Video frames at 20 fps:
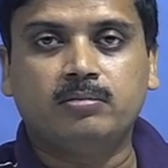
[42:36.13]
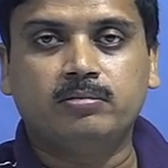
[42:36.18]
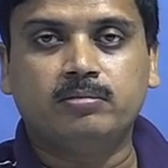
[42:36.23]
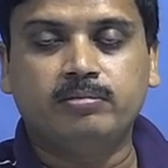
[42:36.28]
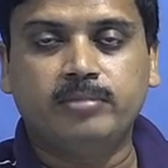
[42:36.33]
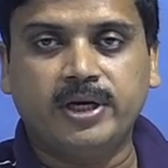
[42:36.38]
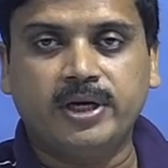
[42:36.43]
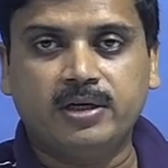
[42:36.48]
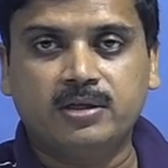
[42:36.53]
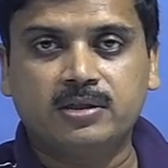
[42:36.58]

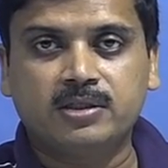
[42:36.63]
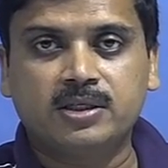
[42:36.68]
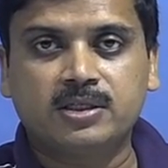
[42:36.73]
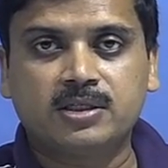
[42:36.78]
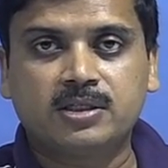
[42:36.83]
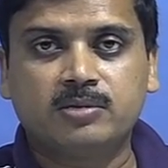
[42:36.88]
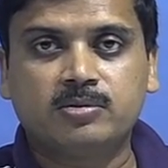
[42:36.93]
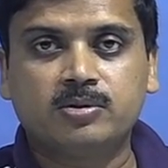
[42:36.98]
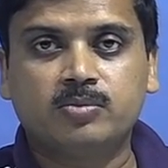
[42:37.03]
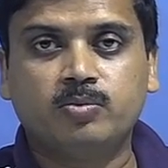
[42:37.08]
better
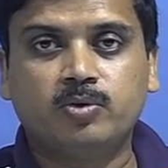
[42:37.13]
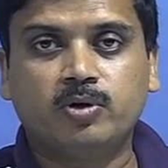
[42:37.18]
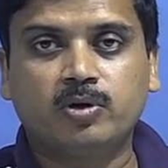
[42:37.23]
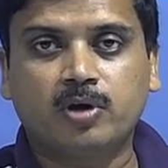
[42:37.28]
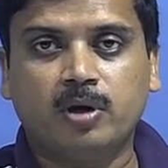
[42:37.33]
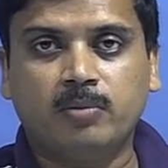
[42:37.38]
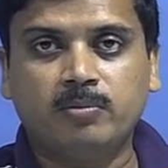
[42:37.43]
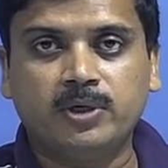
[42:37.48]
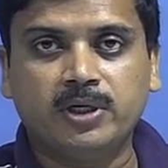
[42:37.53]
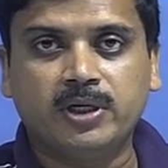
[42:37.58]
systems, more
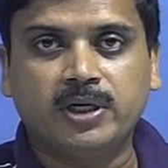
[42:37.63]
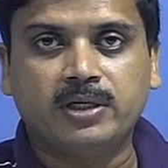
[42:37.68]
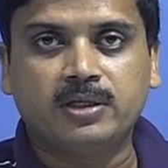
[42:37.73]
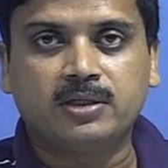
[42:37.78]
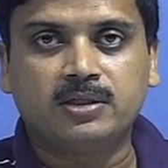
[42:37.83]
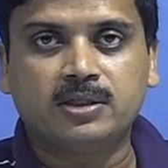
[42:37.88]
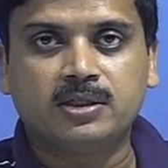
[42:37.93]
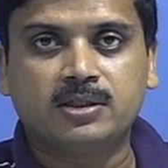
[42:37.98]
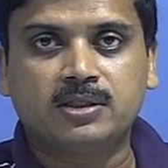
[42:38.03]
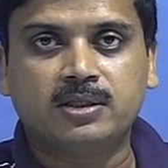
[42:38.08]
complicated
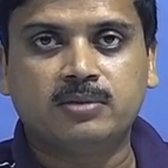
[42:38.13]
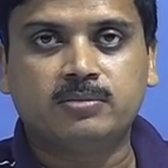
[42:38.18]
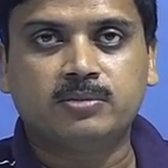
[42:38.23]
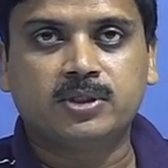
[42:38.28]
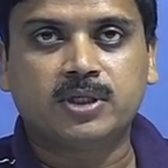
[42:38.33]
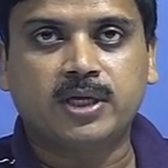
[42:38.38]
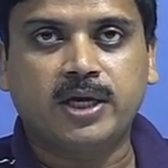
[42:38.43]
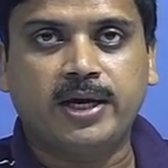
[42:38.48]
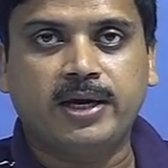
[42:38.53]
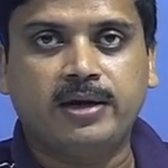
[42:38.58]

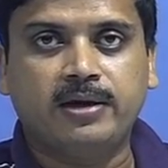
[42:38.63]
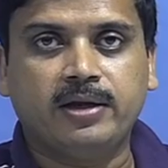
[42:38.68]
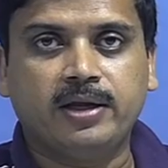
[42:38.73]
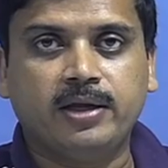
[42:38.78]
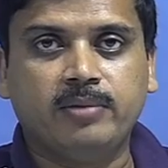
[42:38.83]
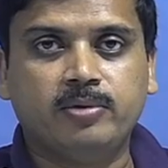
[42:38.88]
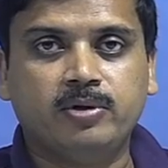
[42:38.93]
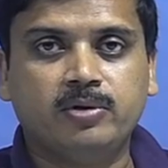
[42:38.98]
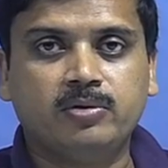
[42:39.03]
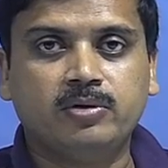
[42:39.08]
systems, and
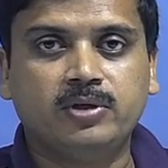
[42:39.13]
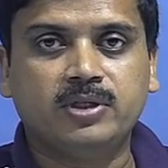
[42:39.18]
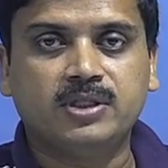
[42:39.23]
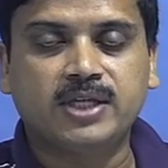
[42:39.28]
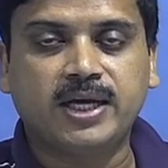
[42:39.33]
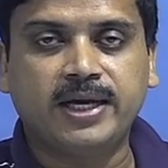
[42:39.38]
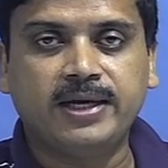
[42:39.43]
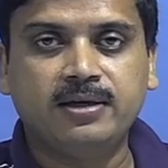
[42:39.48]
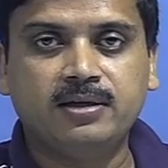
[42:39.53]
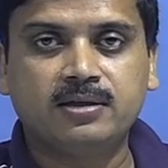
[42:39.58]
able to
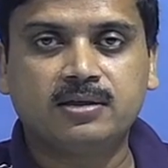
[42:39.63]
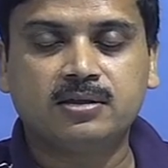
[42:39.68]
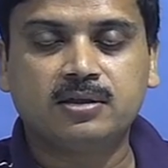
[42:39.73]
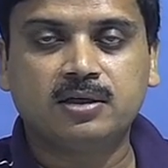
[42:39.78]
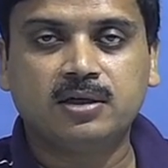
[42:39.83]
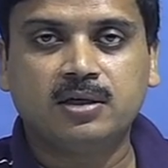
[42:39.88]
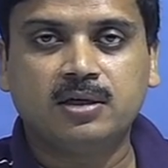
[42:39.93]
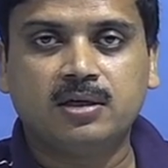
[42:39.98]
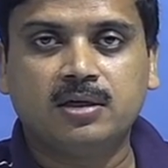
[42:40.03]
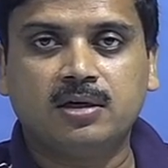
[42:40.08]
design
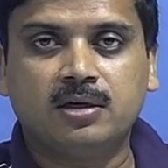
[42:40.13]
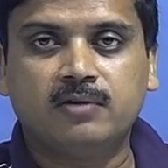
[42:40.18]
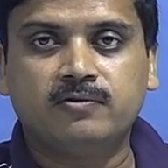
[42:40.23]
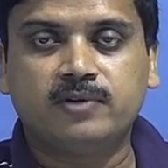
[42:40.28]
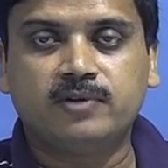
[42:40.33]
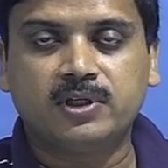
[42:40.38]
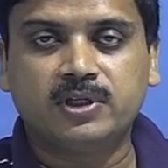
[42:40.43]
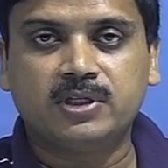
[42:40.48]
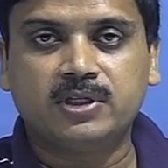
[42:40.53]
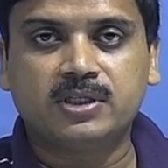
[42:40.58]

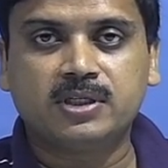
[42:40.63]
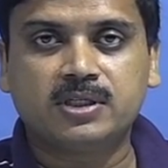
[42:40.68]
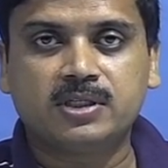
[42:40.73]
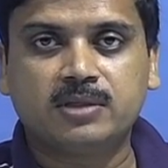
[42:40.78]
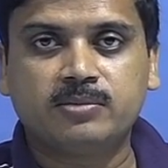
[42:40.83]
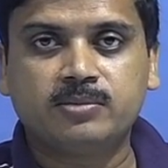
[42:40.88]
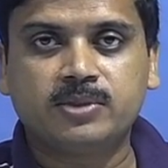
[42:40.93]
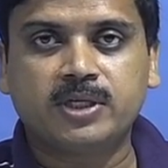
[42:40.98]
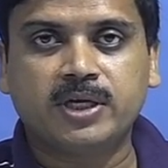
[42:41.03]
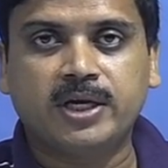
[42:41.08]
for the
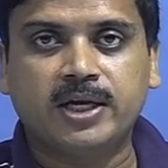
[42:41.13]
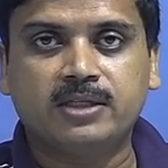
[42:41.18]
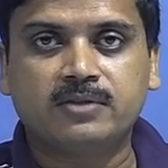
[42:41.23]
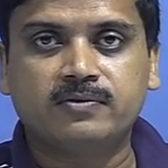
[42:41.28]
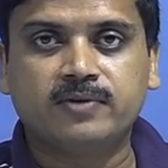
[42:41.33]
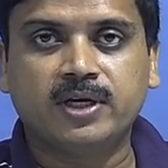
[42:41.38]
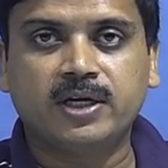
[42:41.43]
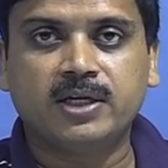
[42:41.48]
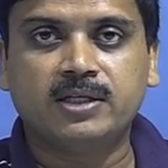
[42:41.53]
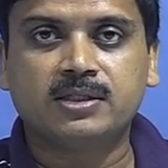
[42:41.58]
systems, as
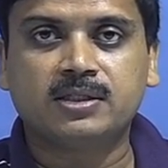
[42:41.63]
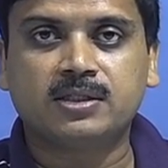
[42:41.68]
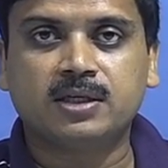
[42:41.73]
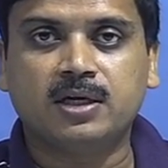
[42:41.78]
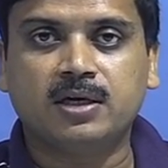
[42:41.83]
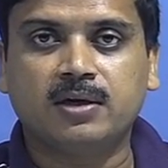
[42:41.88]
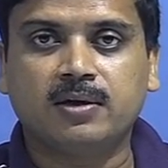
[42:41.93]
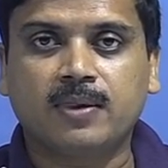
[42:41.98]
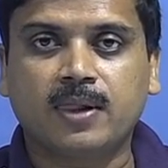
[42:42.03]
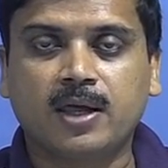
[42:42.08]
well as
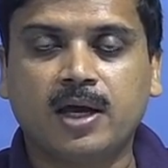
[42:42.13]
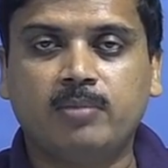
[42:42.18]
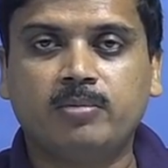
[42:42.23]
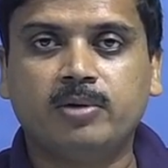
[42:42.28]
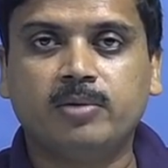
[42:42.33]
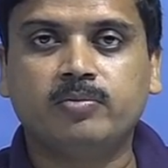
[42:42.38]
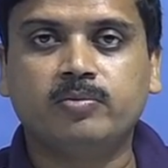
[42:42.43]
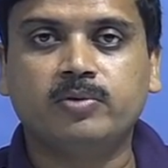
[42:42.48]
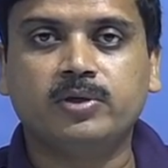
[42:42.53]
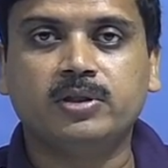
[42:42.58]
come
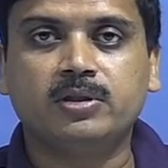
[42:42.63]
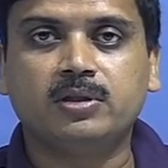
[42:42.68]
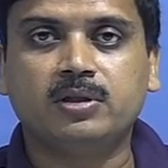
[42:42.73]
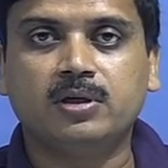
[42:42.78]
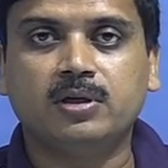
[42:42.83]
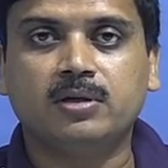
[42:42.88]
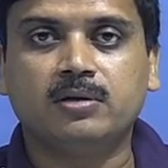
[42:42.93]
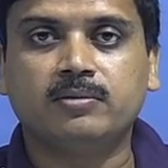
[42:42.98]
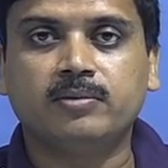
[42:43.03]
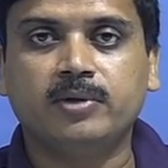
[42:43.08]
up with
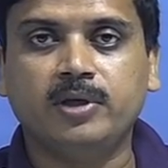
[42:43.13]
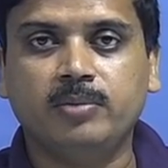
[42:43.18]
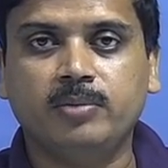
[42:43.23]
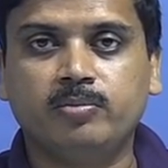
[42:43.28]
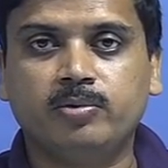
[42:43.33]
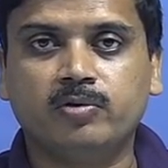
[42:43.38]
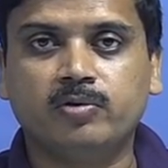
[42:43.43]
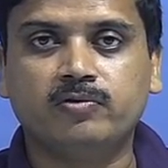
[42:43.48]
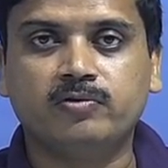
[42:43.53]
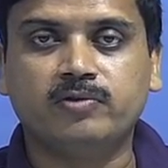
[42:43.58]

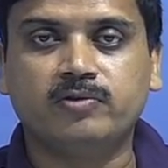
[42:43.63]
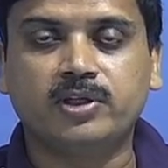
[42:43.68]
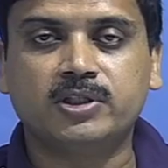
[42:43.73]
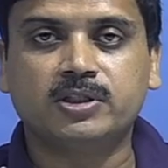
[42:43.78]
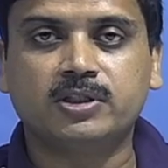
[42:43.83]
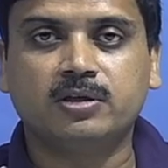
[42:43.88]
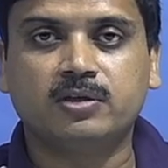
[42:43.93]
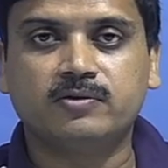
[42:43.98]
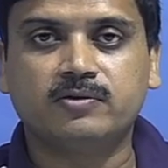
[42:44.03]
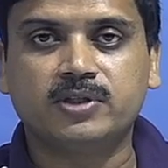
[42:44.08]
improved
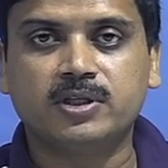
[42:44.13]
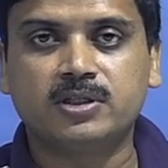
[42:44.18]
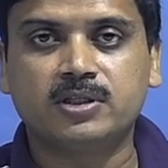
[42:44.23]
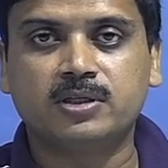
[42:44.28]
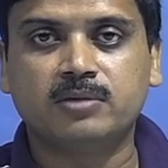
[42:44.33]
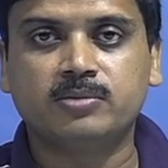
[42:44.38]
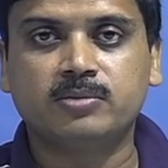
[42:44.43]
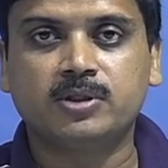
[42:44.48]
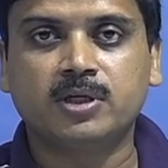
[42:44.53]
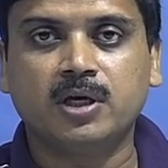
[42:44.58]
version of
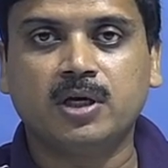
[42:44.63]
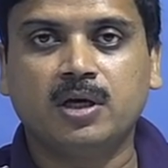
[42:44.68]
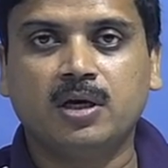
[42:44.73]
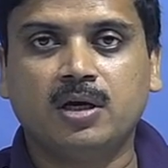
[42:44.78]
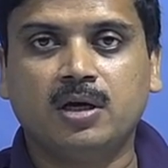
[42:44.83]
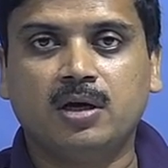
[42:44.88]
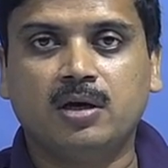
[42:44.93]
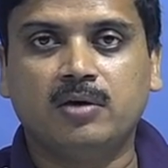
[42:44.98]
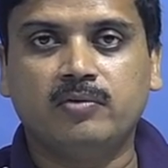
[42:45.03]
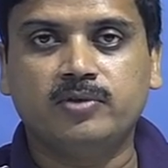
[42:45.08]
systems
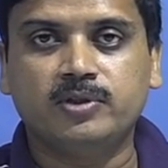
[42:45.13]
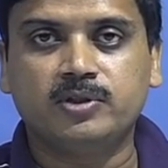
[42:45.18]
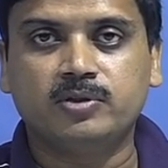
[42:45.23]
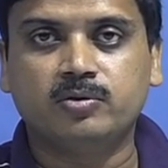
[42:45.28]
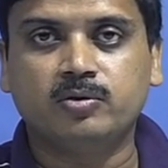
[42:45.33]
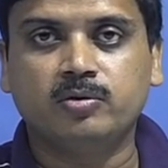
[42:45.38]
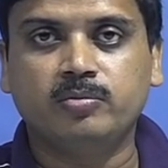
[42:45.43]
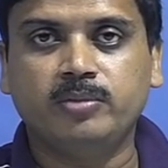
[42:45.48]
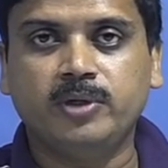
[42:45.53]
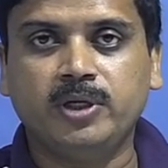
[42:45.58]
which
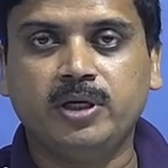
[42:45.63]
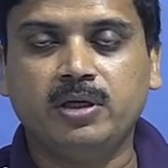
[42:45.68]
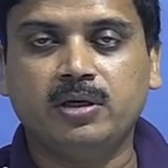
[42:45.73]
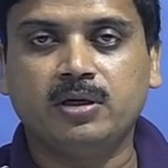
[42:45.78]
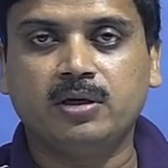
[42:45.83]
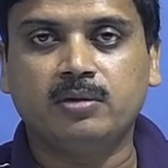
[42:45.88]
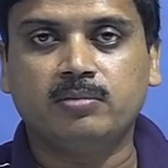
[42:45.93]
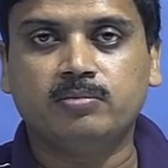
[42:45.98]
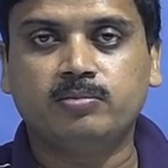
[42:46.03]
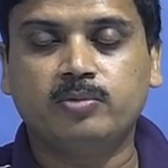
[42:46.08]
could be
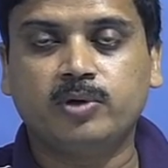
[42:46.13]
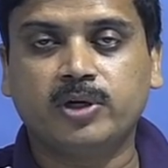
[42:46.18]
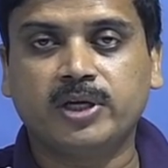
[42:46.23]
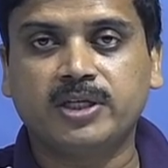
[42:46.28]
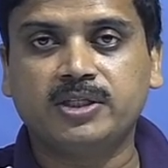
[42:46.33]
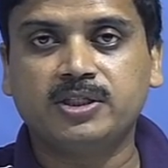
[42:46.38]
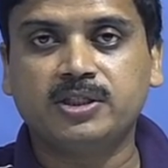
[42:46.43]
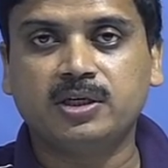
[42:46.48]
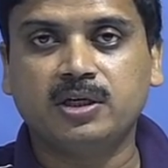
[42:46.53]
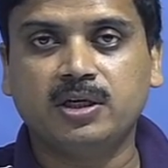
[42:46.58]

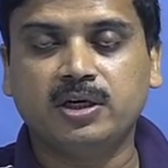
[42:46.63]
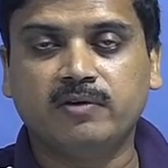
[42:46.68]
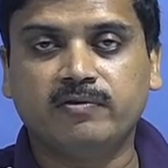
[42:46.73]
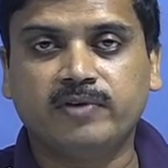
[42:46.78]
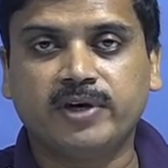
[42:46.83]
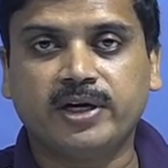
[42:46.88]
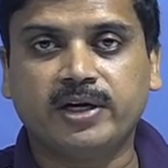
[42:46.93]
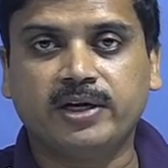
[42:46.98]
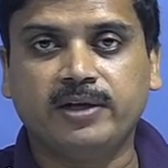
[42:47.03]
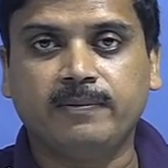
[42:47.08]
potentially
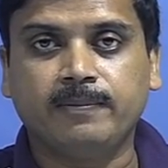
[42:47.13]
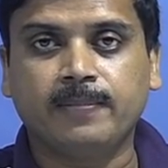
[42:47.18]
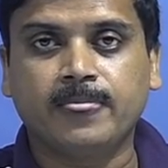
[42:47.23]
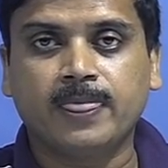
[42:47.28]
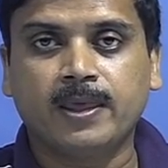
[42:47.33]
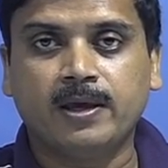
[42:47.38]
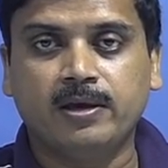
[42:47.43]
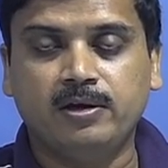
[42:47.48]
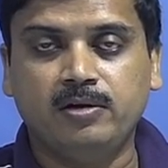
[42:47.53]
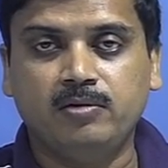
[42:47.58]
affecting
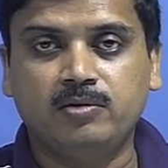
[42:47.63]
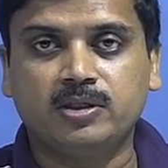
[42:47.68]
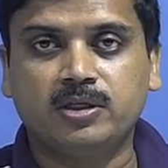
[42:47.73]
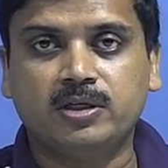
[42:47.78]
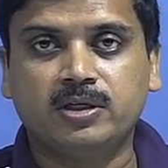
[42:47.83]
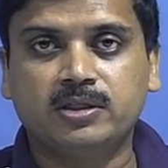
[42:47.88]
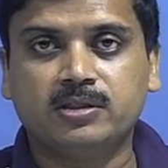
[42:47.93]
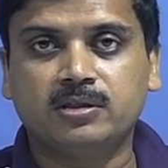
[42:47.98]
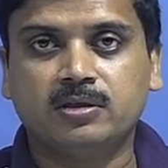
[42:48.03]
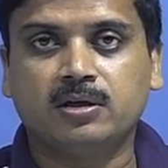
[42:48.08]
new
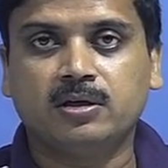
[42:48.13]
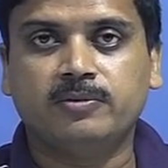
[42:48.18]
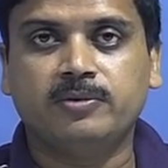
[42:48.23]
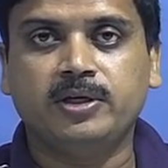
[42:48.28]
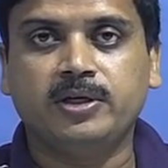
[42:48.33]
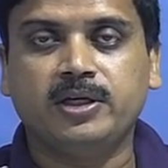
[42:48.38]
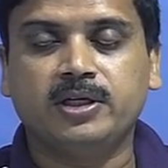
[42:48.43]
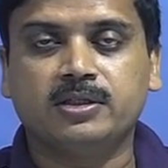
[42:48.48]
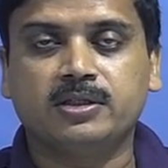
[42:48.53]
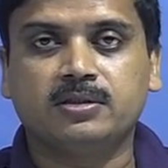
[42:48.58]
generation
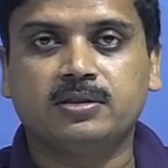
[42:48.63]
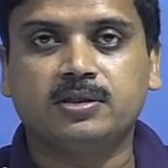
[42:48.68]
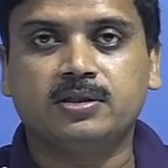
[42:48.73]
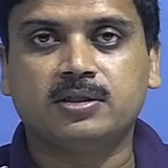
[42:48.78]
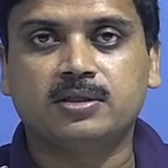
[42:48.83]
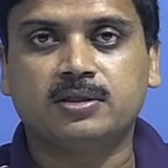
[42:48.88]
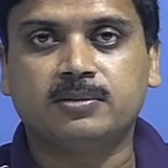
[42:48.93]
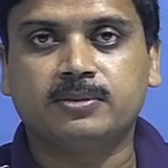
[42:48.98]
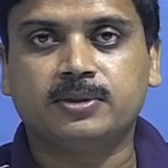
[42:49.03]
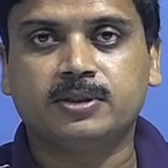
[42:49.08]
communication
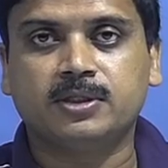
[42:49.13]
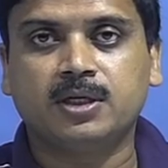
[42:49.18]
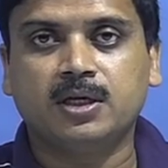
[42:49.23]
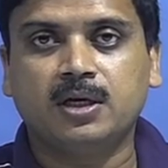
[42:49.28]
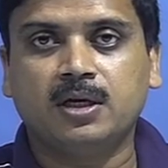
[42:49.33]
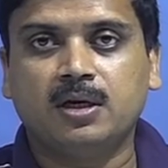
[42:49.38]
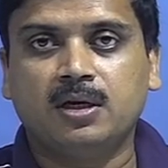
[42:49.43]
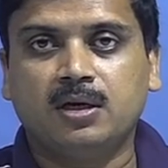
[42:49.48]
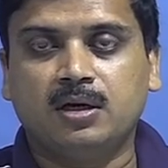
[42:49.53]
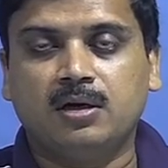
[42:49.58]
systems.
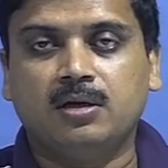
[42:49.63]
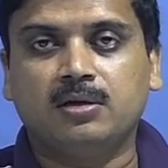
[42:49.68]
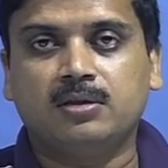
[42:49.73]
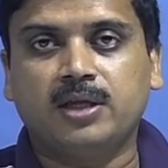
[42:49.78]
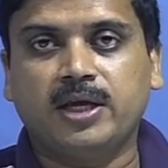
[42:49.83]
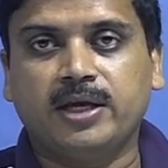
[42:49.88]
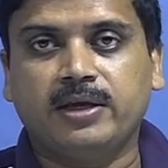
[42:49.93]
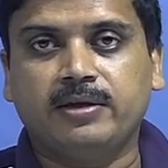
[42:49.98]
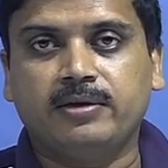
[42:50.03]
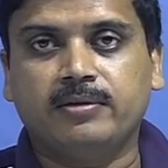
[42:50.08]

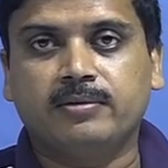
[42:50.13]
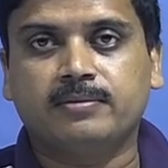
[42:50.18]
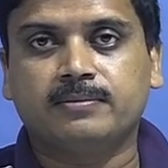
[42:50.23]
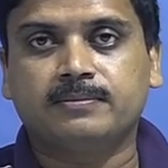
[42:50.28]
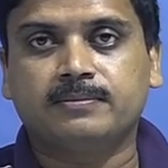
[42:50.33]
Thank you.